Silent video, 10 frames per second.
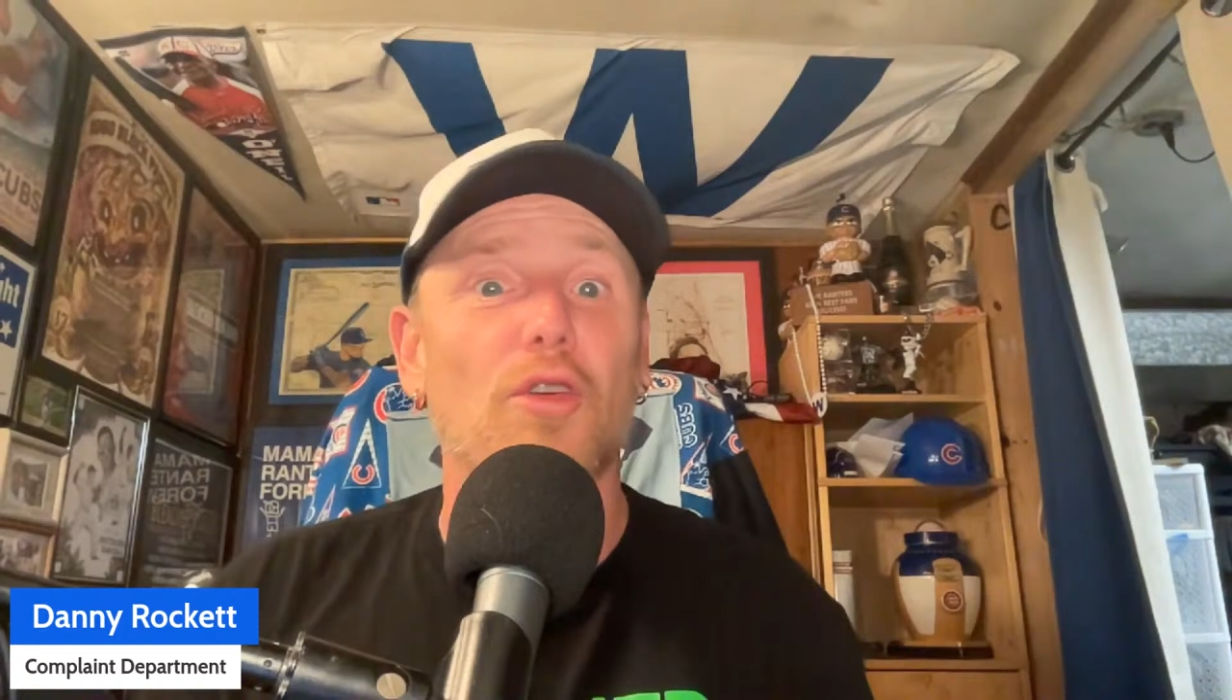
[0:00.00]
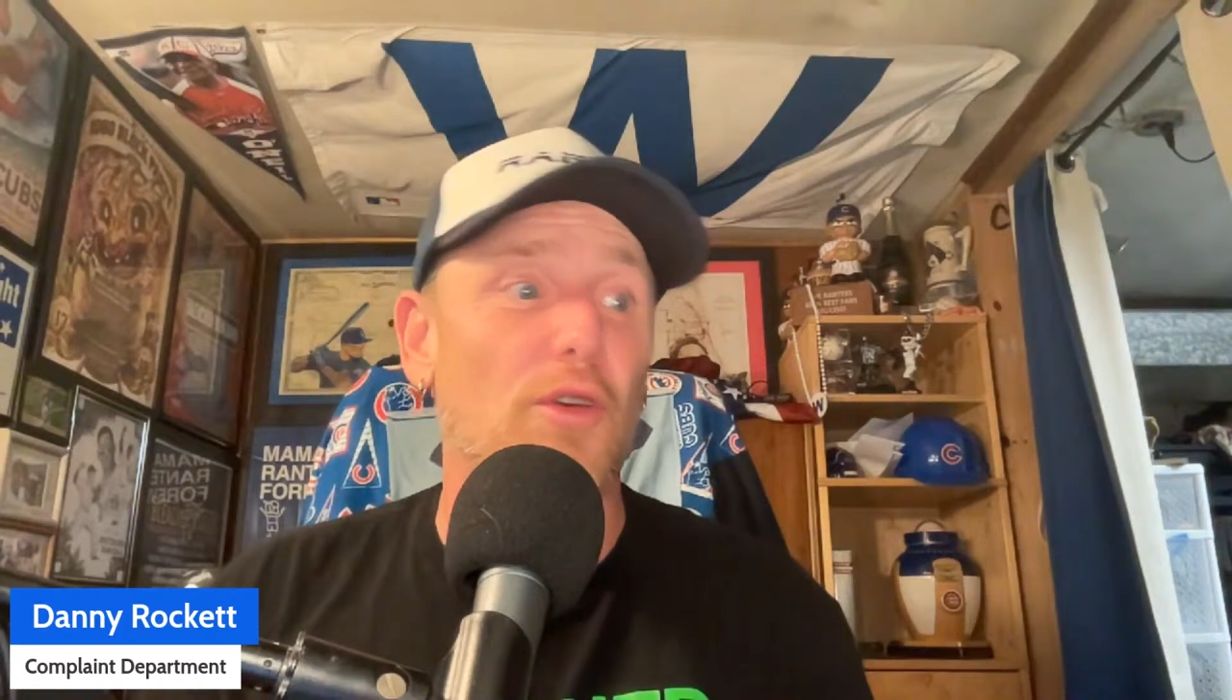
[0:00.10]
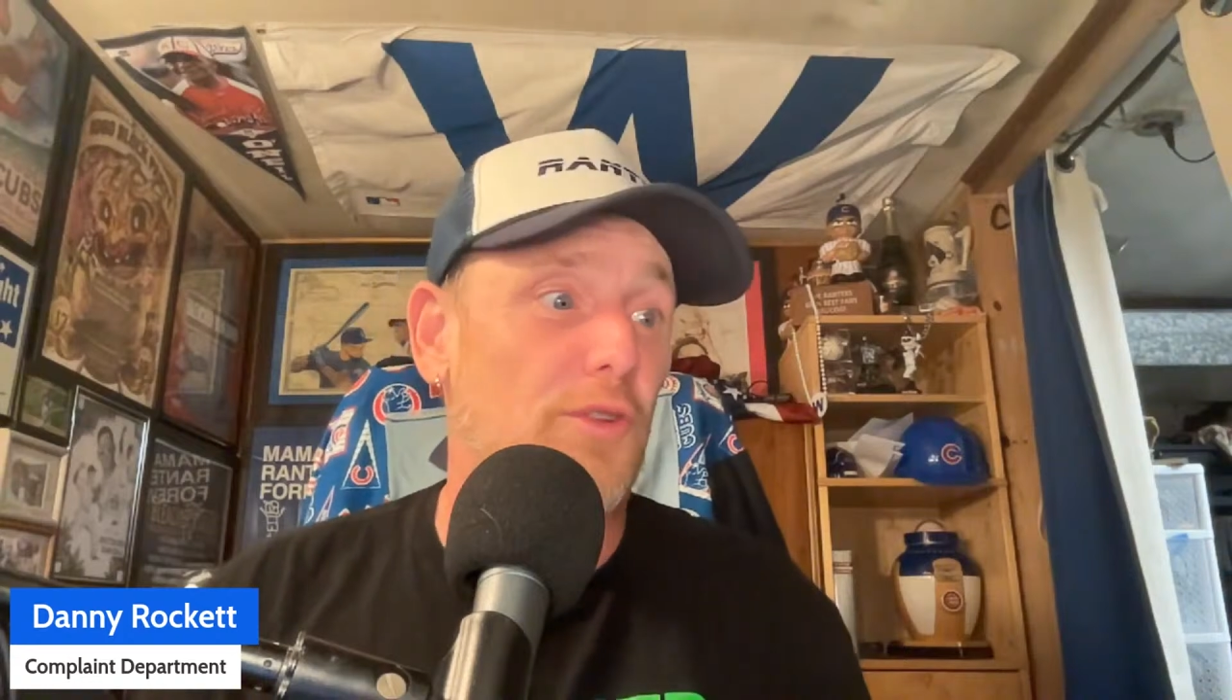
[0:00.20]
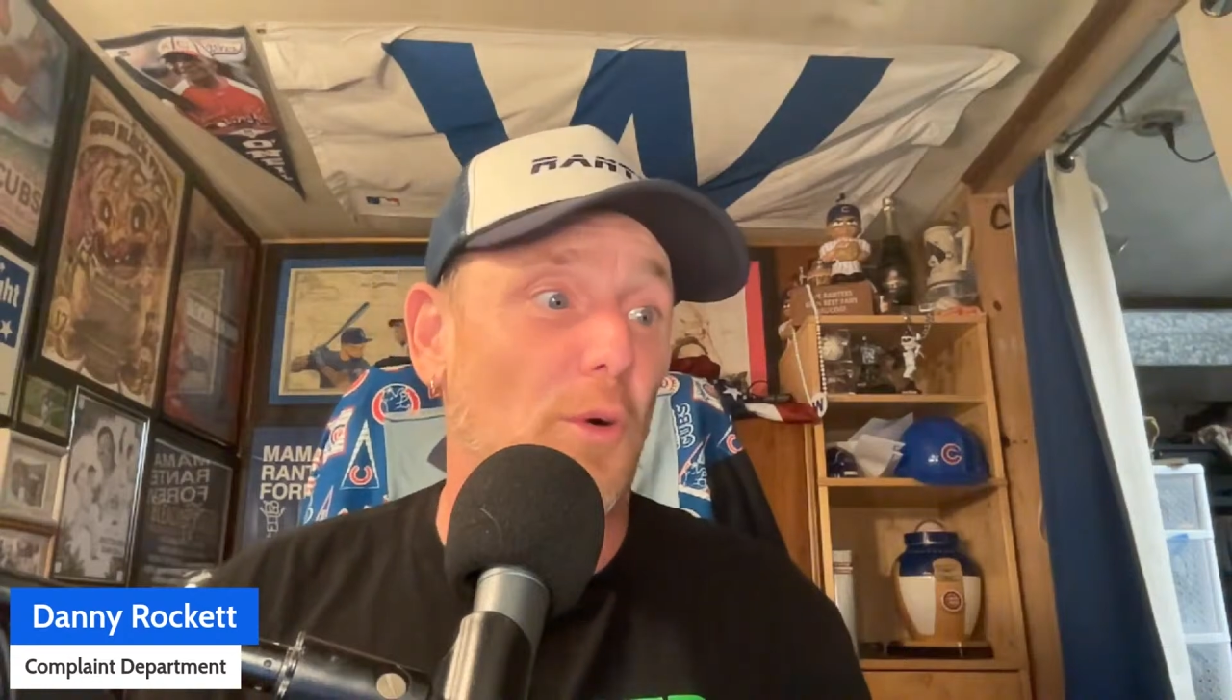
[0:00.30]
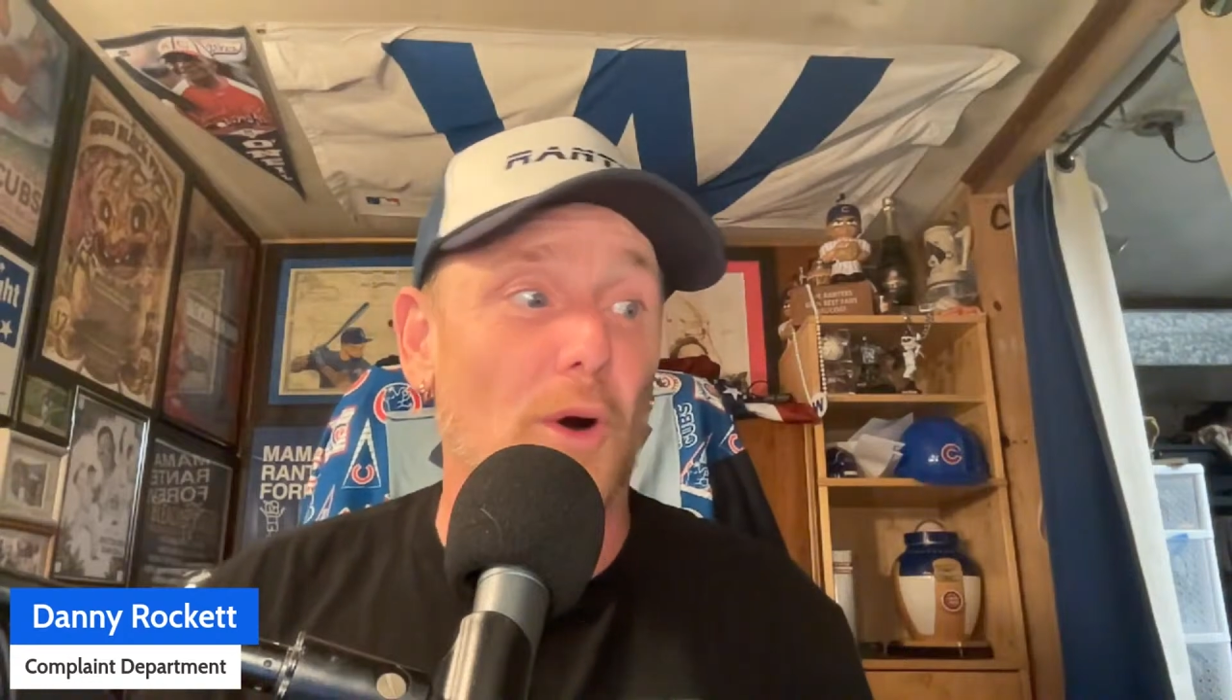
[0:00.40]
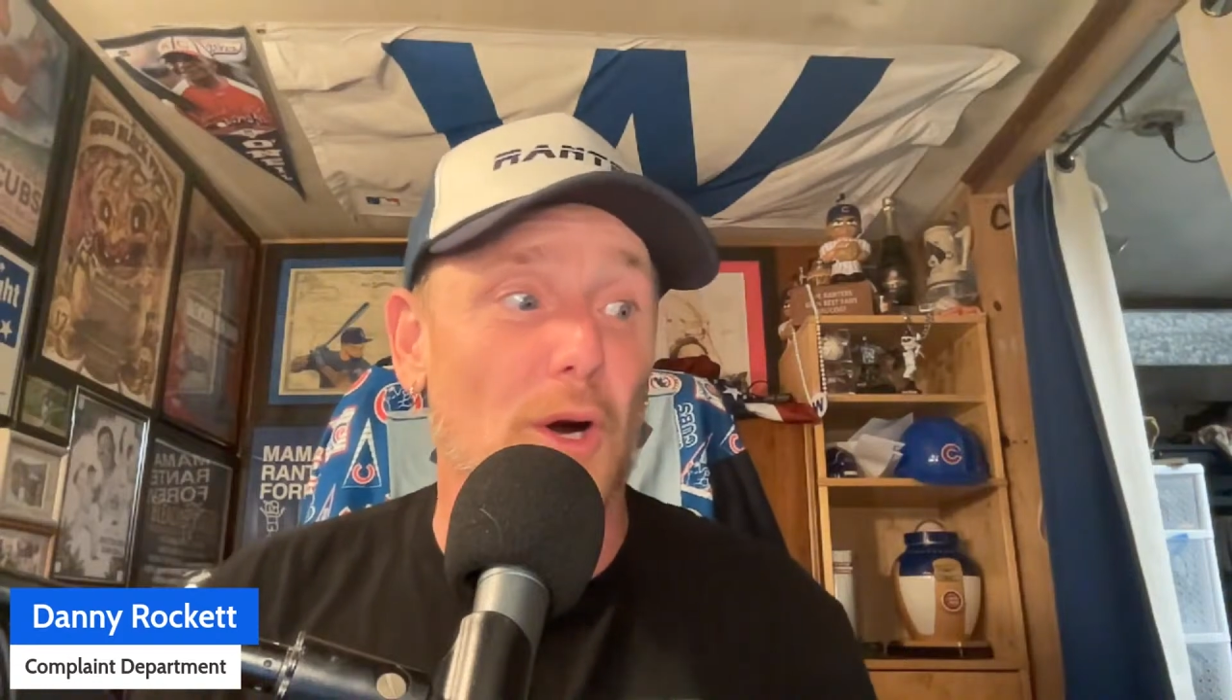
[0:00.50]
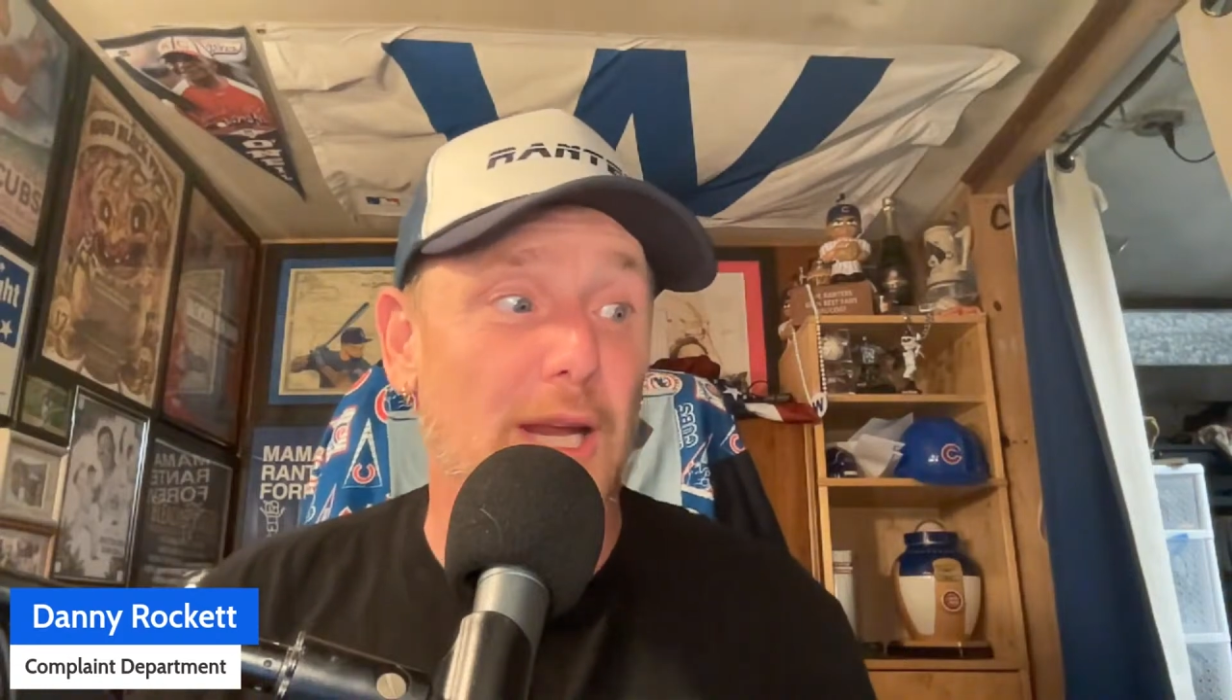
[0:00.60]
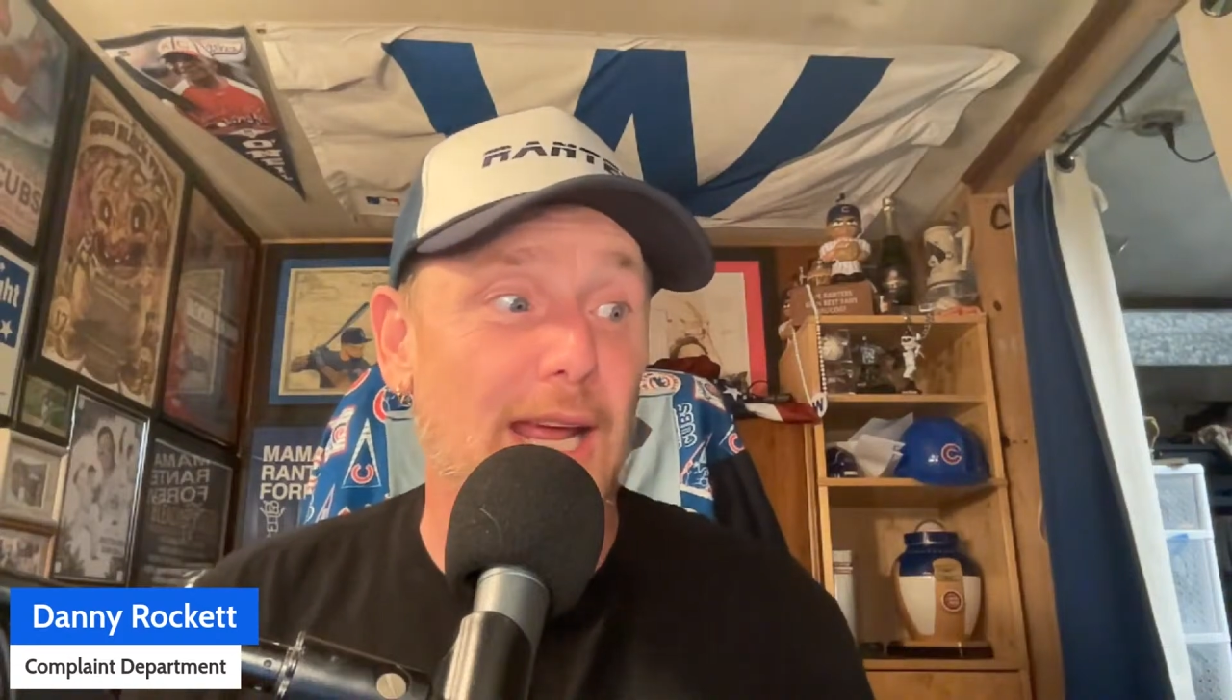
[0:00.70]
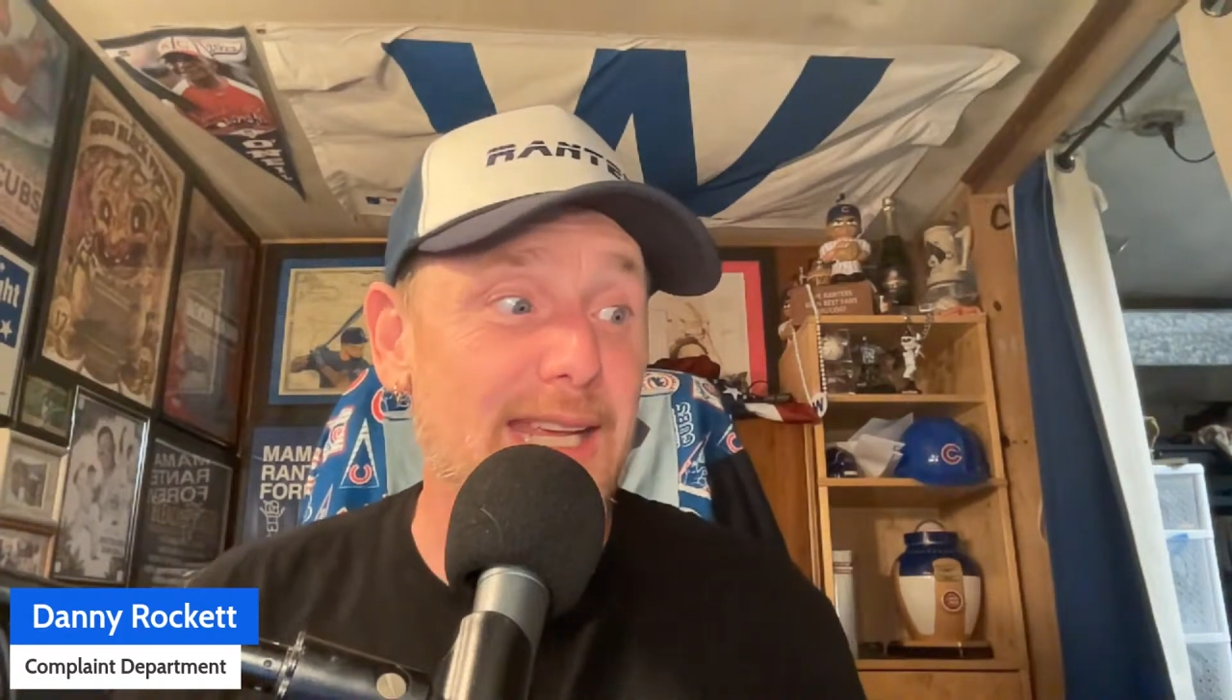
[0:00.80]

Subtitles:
used to work